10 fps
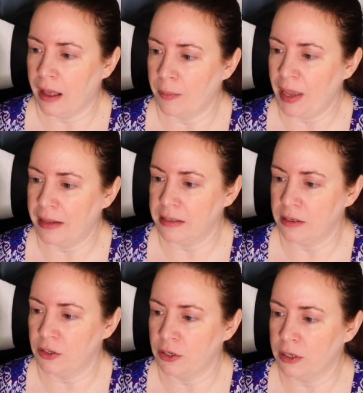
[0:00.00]
um, has
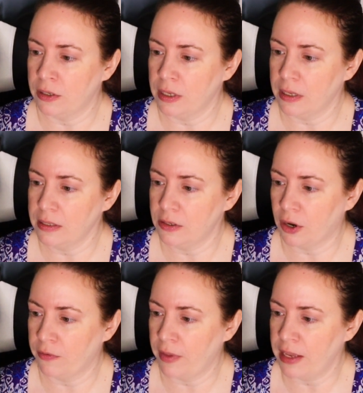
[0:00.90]
endured
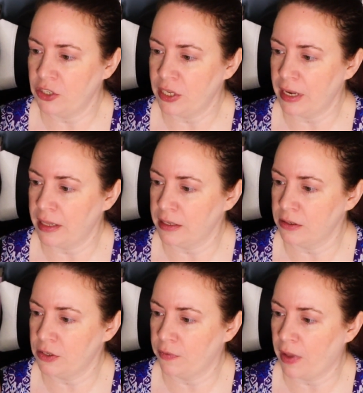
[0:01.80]
starvation and
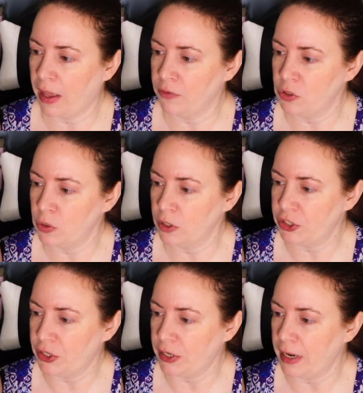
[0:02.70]
survived
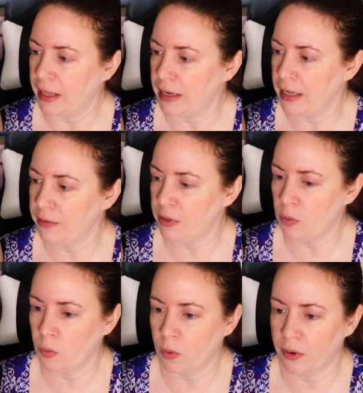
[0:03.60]
torture, and
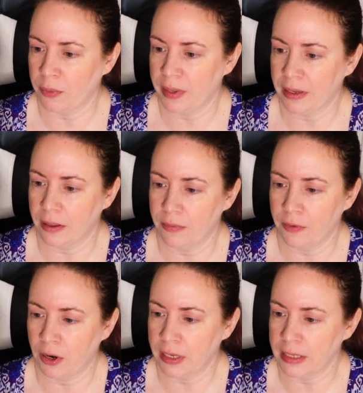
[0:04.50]
even Warwick
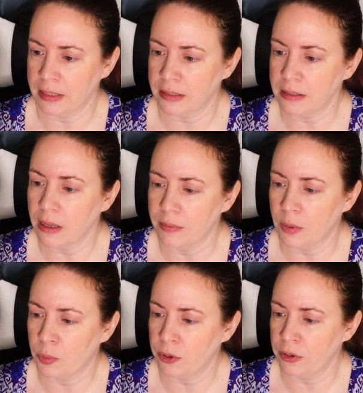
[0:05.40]
Farkas, the
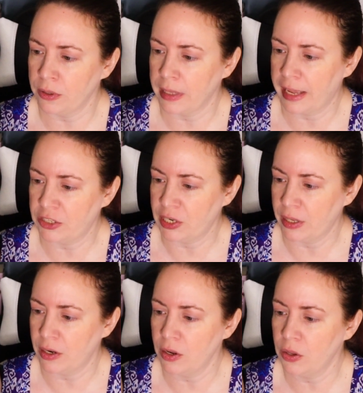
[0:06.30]
brutal
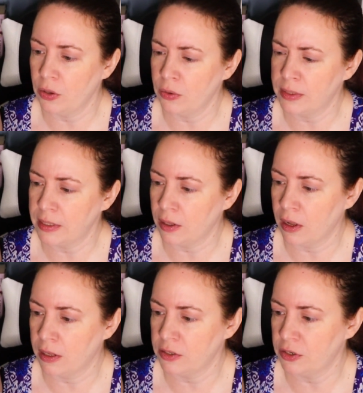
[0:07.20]
legend who still
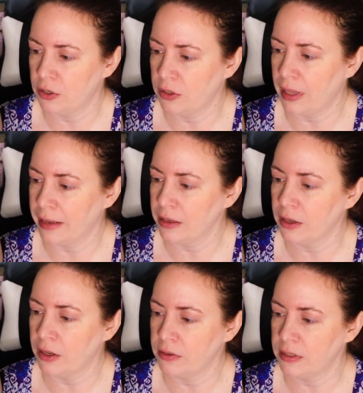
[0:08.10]
haunts her like a
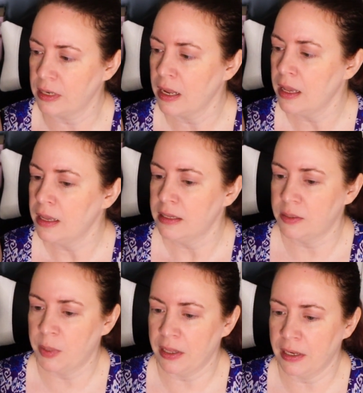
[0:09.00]
ghost,
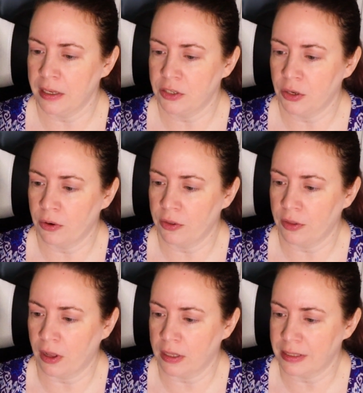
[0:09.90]
spilling into her
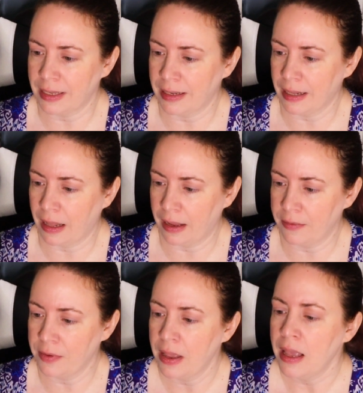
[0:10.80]
thoughts and
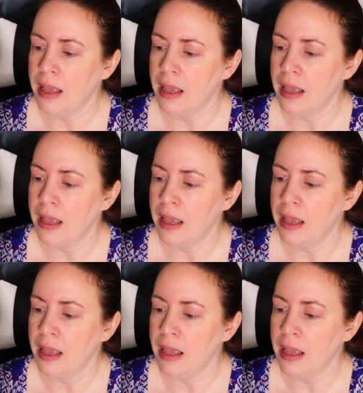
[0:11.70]
life.